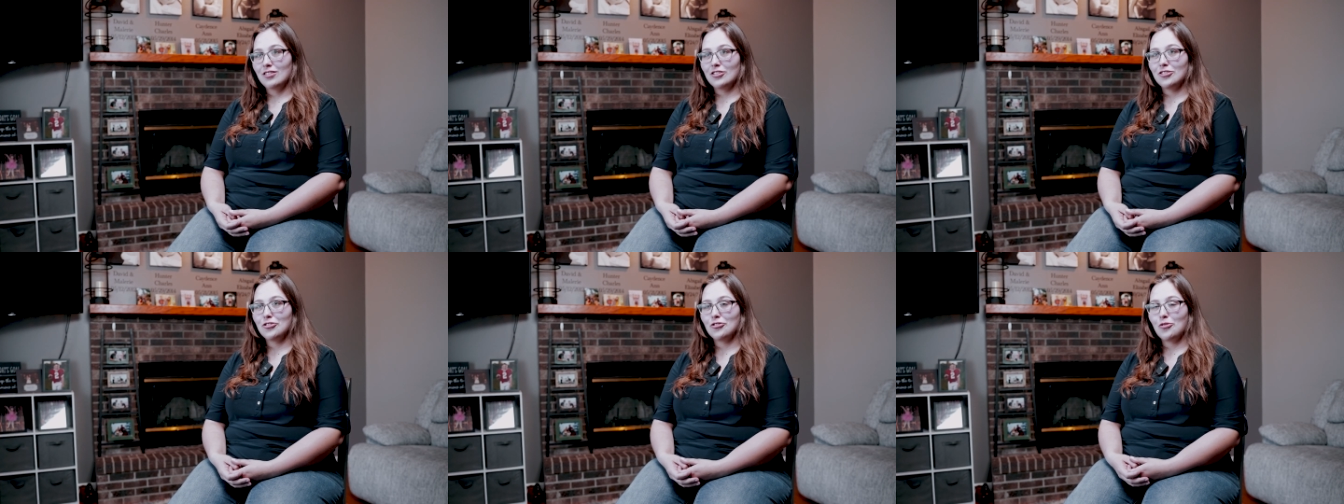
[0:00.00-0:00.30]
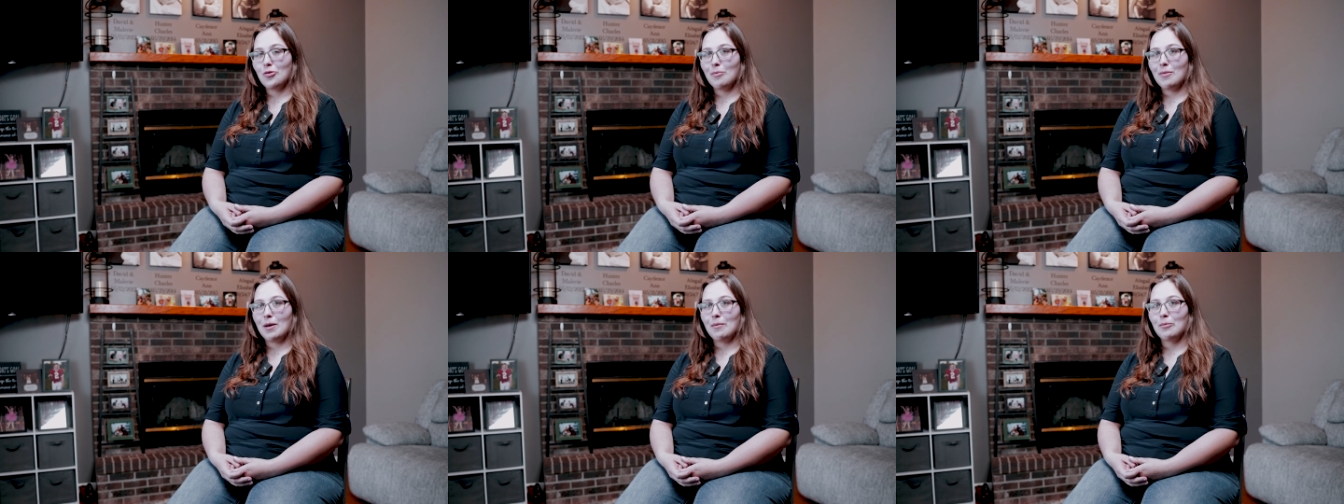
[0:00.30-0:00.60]
just
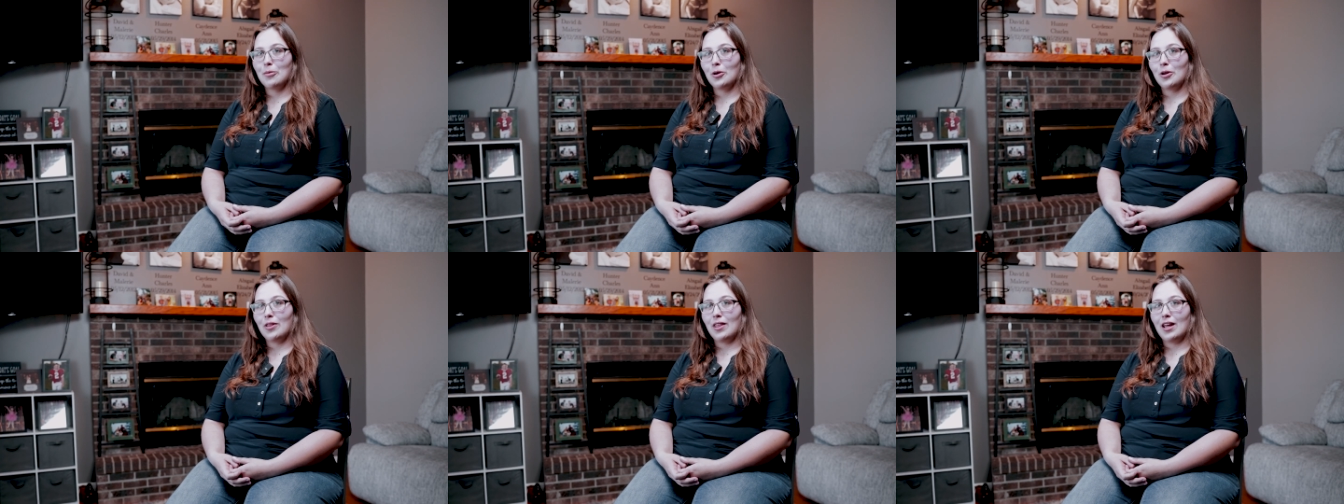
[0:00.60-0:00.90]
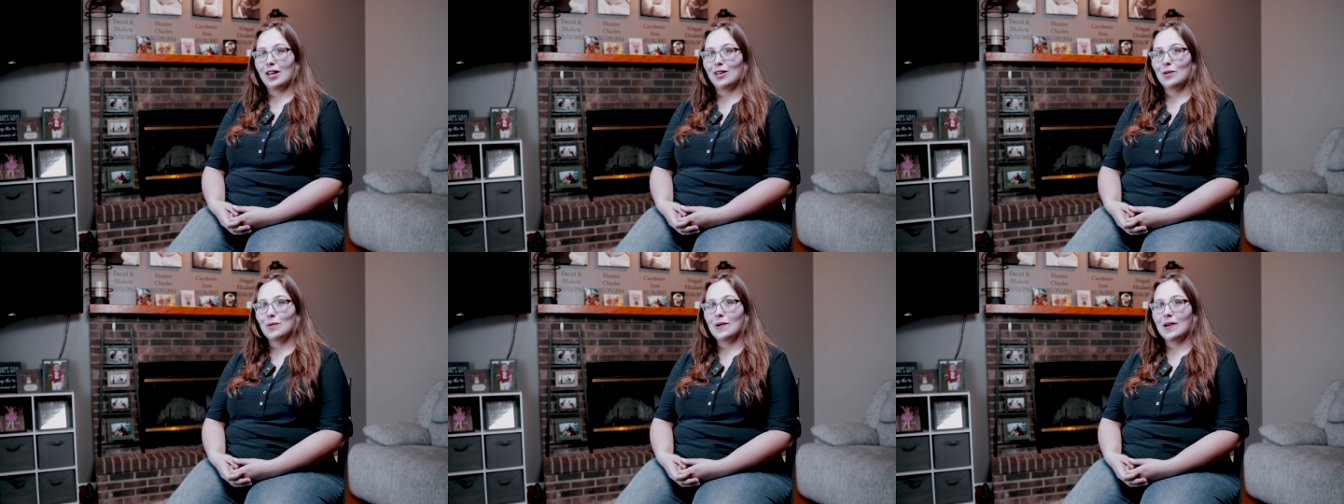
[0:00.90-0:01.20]
remember
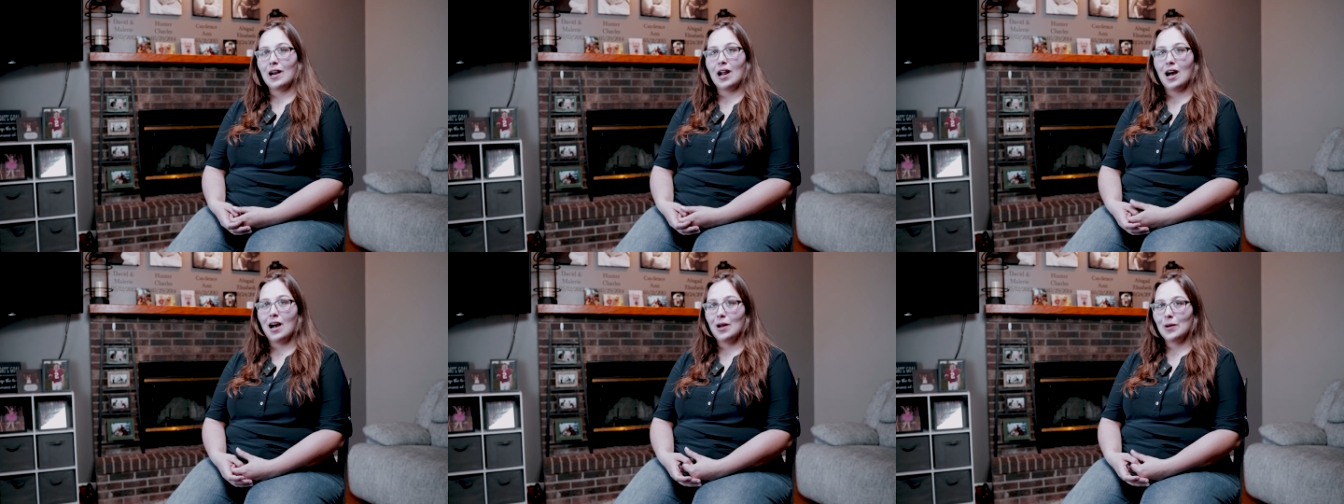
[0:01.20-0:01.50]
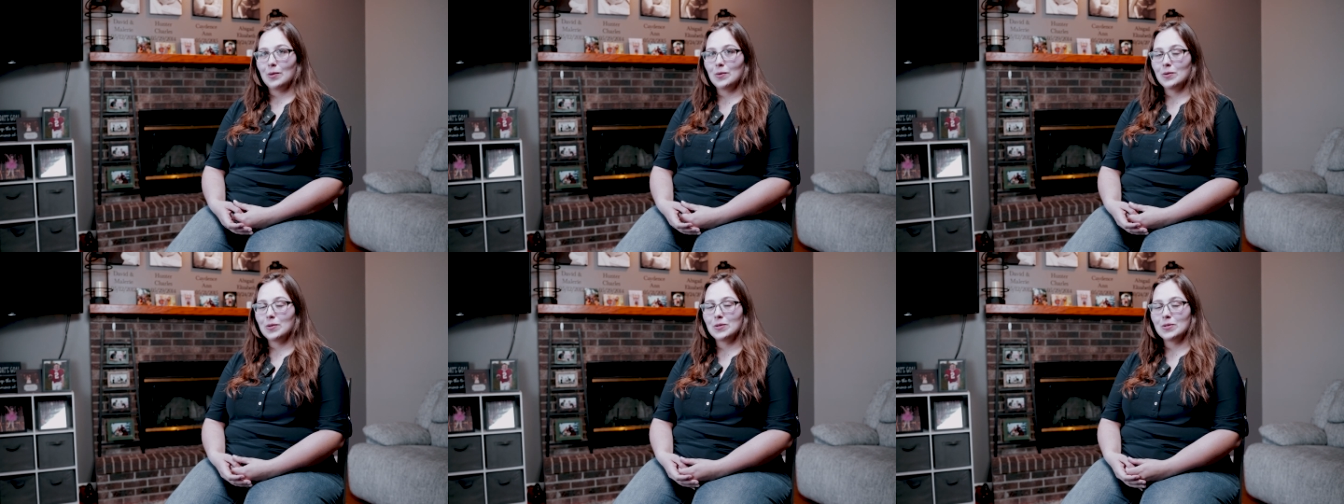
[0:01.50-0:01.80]
that you are not
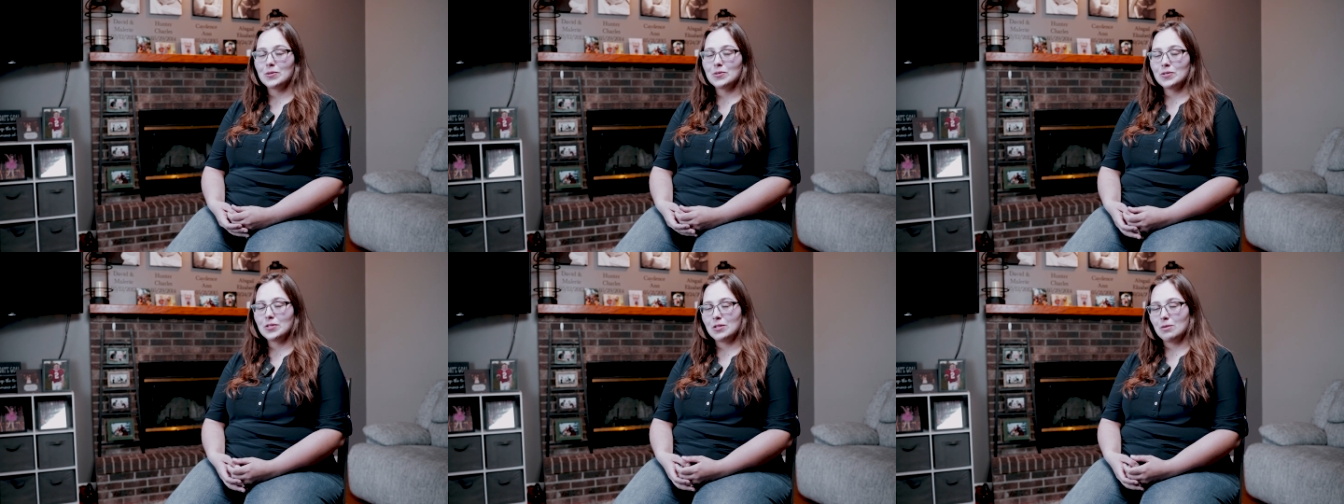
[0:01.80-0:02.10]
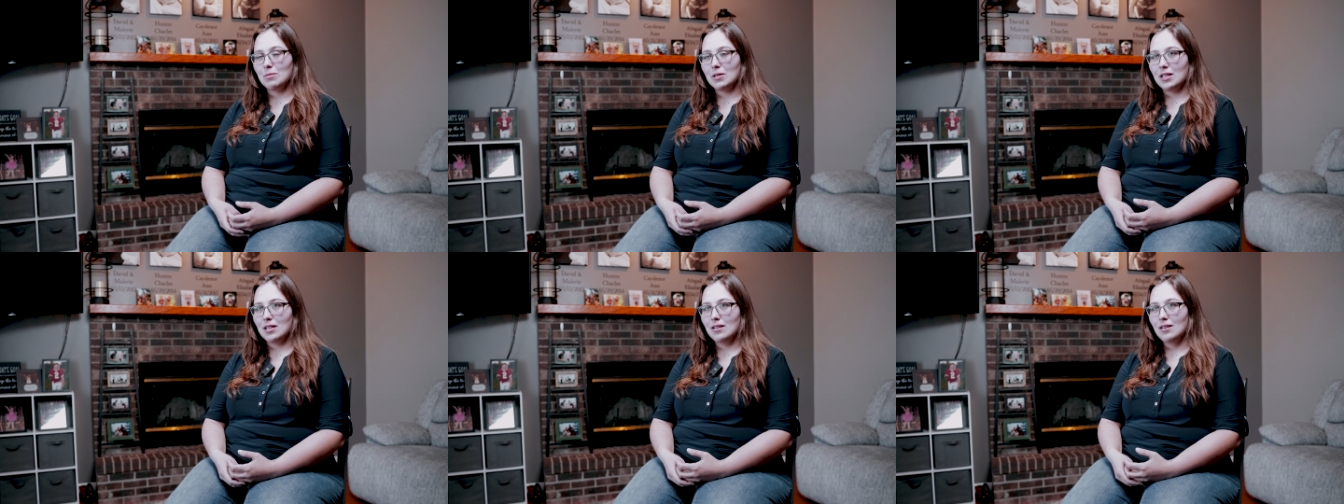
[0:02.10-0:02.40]
who you used to
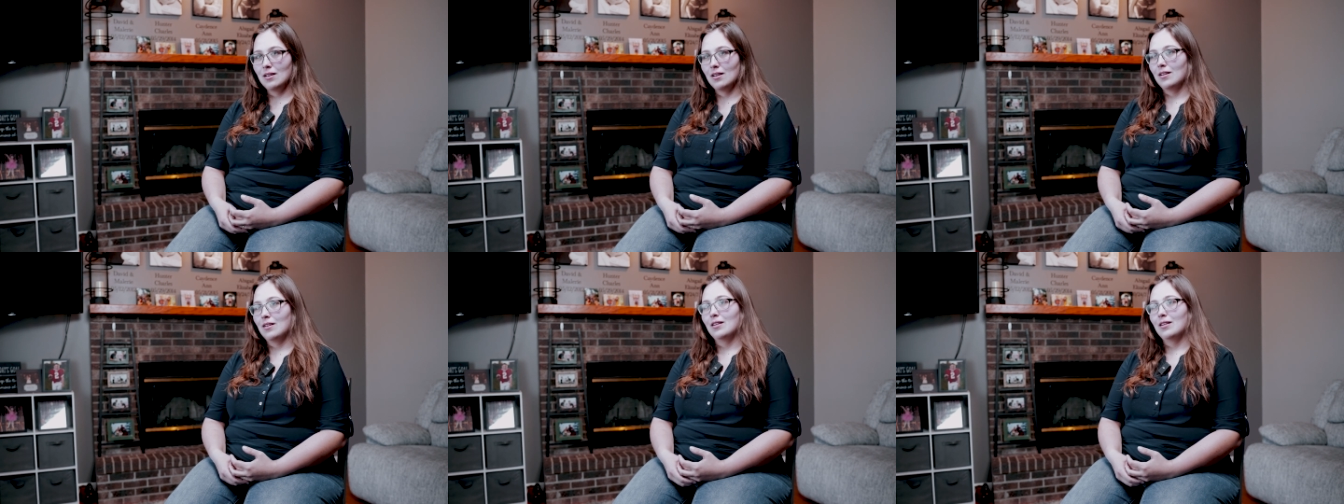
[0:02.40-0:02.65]
be.